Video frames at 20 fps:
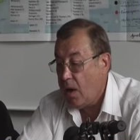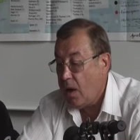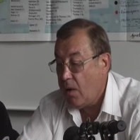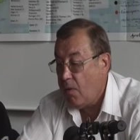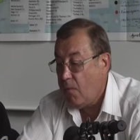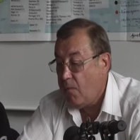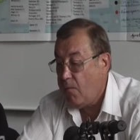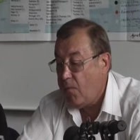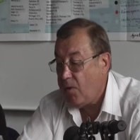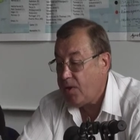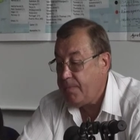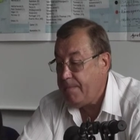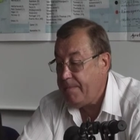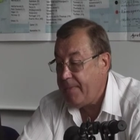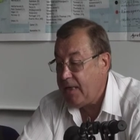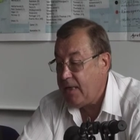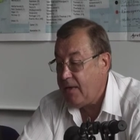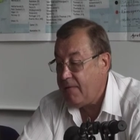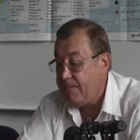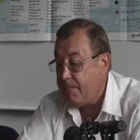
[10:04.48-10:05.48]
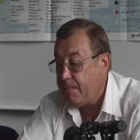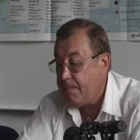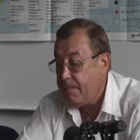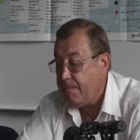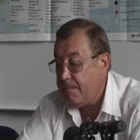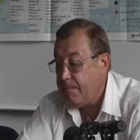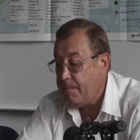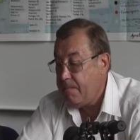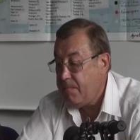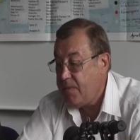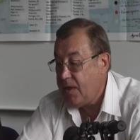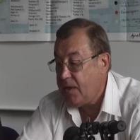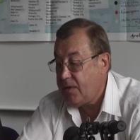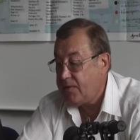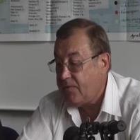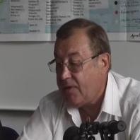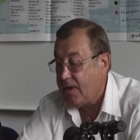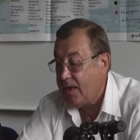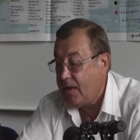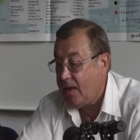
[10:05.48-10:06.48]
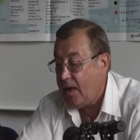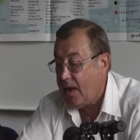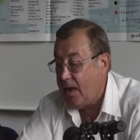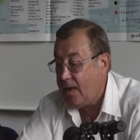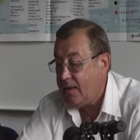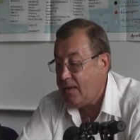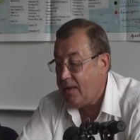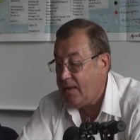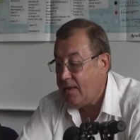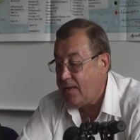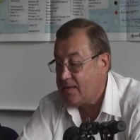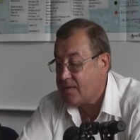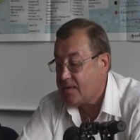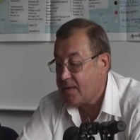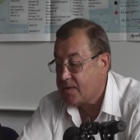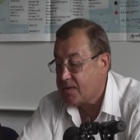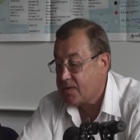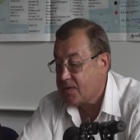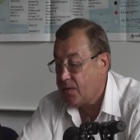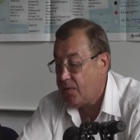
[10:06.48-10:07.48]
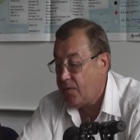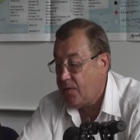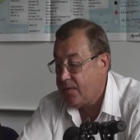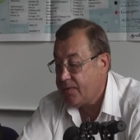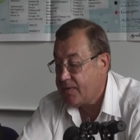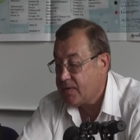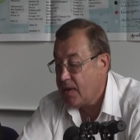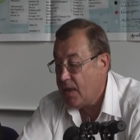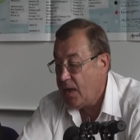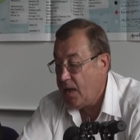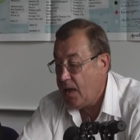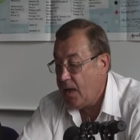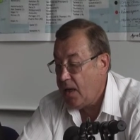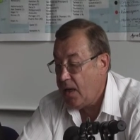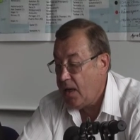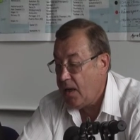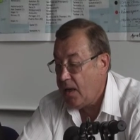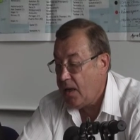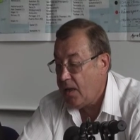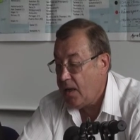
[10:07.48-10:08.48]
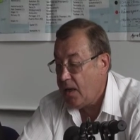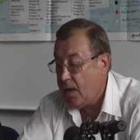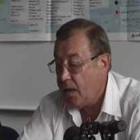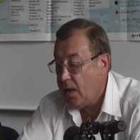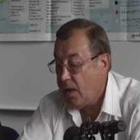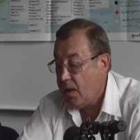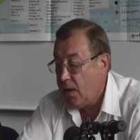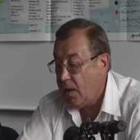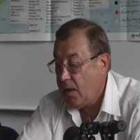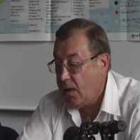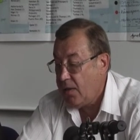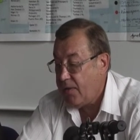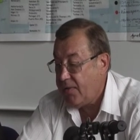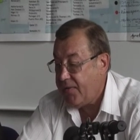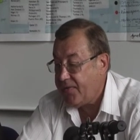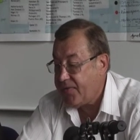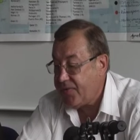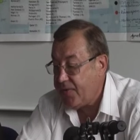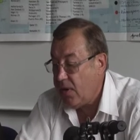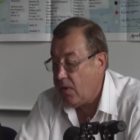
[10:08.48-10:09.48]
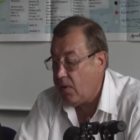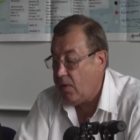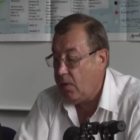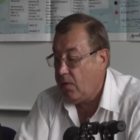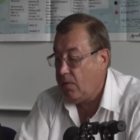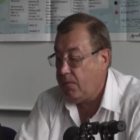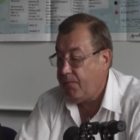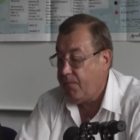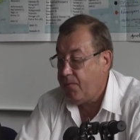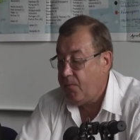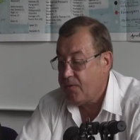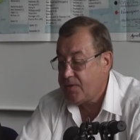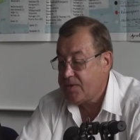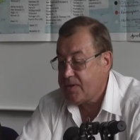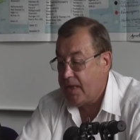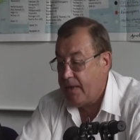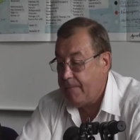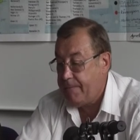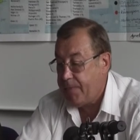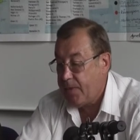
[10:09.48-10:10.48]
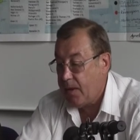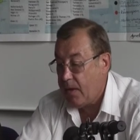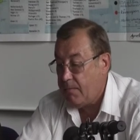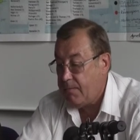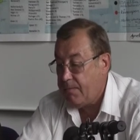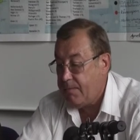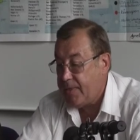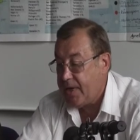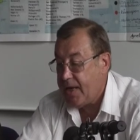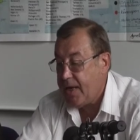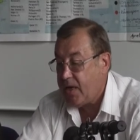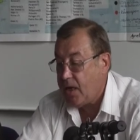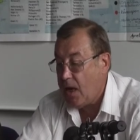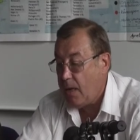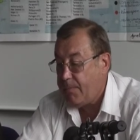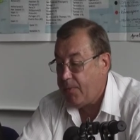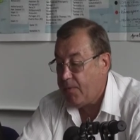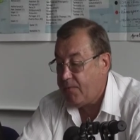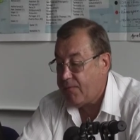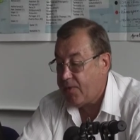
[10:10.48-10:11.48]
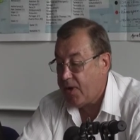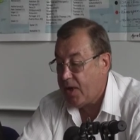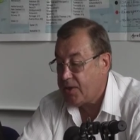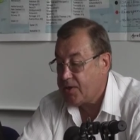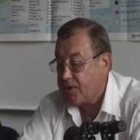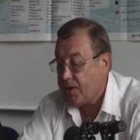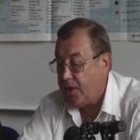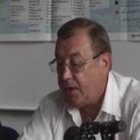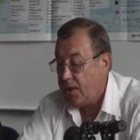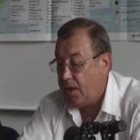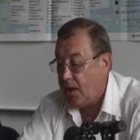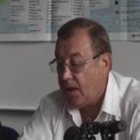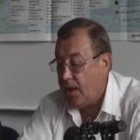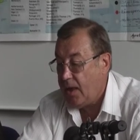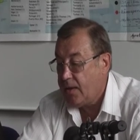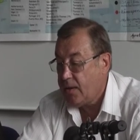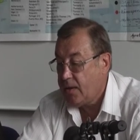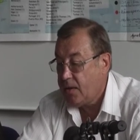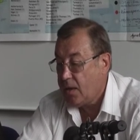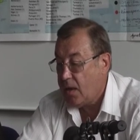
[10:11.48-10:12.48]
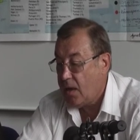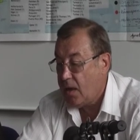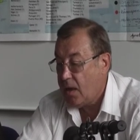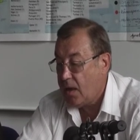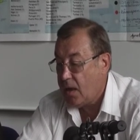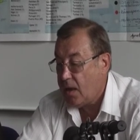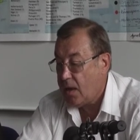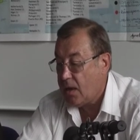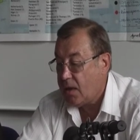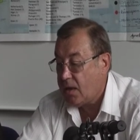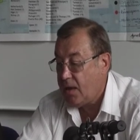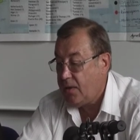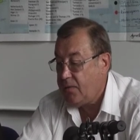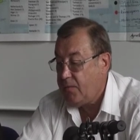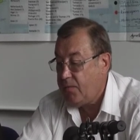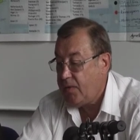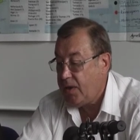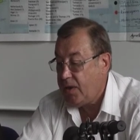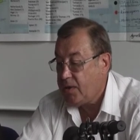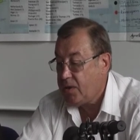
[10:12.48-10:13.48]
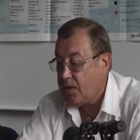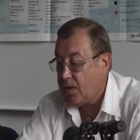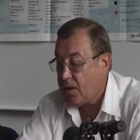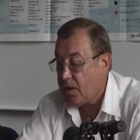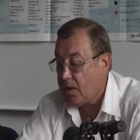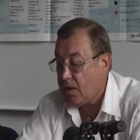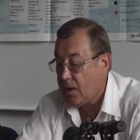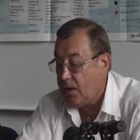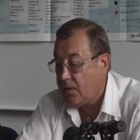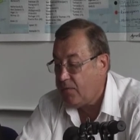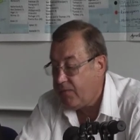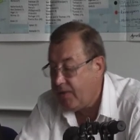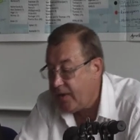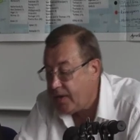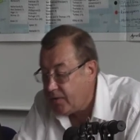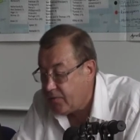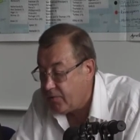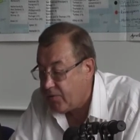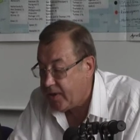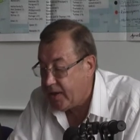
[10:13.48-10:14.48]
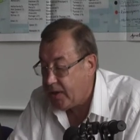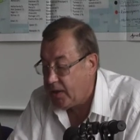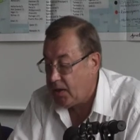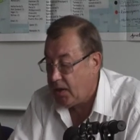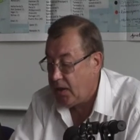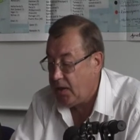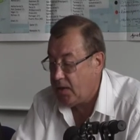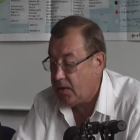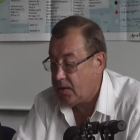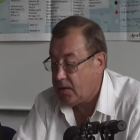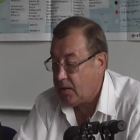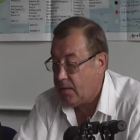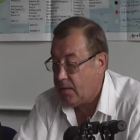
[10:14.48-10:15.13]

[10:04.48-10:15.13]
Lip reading: what many military analysts thought a referral for the breakup of Russia and conventuring it.